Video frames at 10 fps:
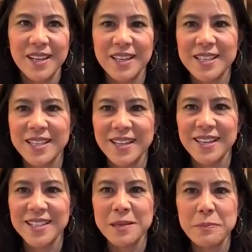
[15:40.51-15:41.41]
it
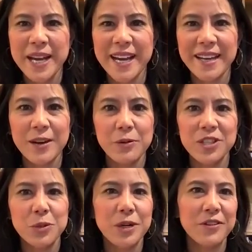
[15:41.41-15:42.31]
uh, didn't pan out
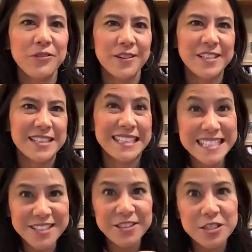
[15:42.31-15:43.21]
too well for us
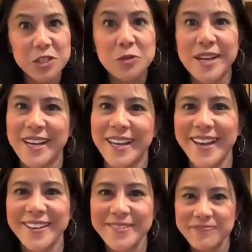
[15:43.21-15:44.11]
let's not do that
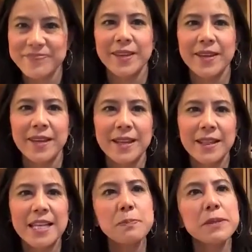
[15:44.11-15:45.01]
again
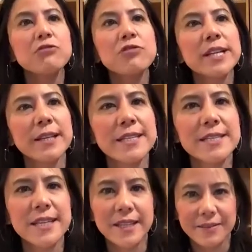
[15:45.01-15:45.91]
let's be
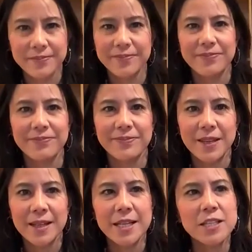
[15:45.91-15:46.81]
realistic
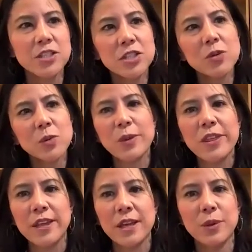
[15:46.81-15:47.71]
let's do what we
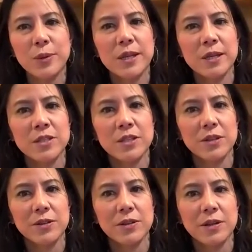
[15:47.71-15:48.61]
think we can do
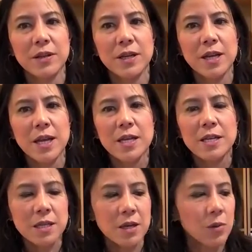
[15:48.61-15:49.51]

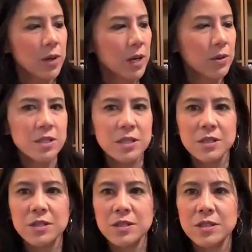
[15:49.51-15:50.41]
so what i want to
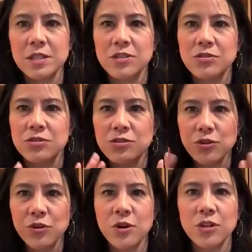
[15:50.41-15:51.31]
do is just
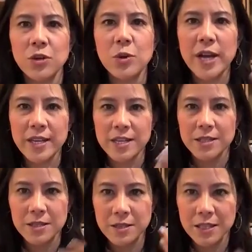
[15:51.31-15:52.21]
draw on your
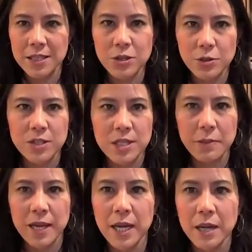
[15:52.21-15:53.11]
awareness to these thoughts
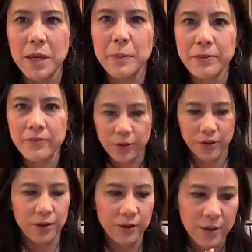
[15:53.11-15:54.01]
that may come up for
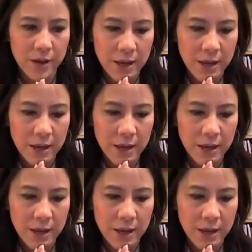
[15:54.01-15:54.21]
you